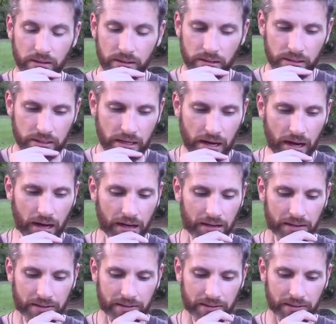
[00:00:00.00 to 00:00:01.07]
yeah,
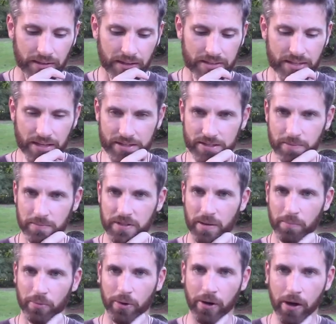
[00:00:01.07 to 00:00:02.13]
it's some
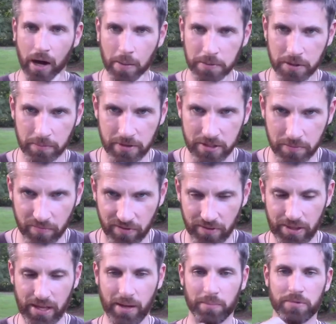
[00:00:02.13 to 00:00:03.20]
temporary optimism for
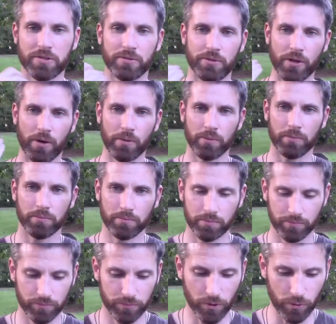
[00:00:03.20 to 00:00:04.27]
them. So don't
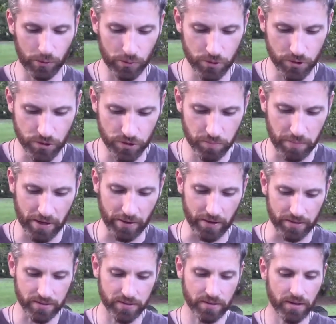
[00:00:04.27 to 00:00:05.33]
lose your
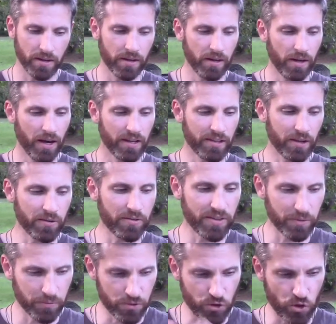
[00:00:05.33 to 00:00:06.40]
spirits. Another
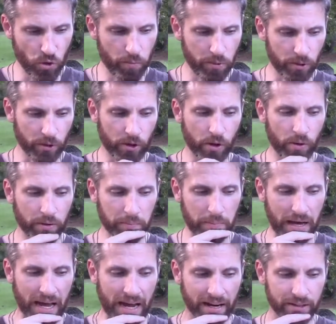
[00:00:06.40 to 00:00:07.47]
thing with Jupiter going
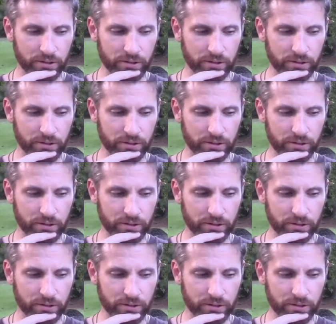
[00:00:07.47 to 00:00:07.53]
back